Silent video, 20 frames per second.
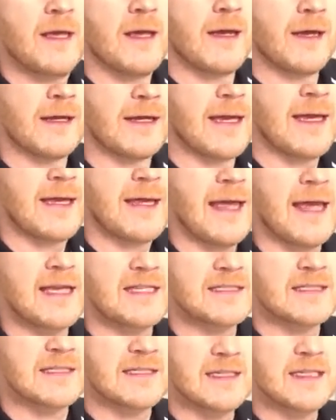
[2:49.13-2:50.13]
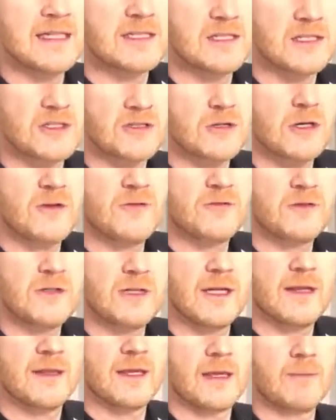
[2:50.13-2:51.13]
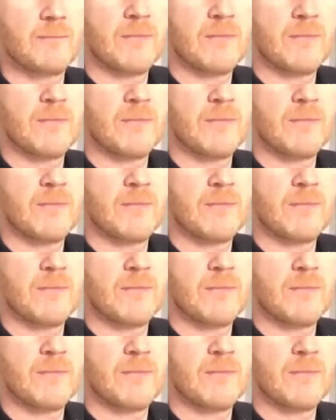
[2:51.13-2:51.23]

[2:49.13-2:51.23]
Okay, as the knees are softened and the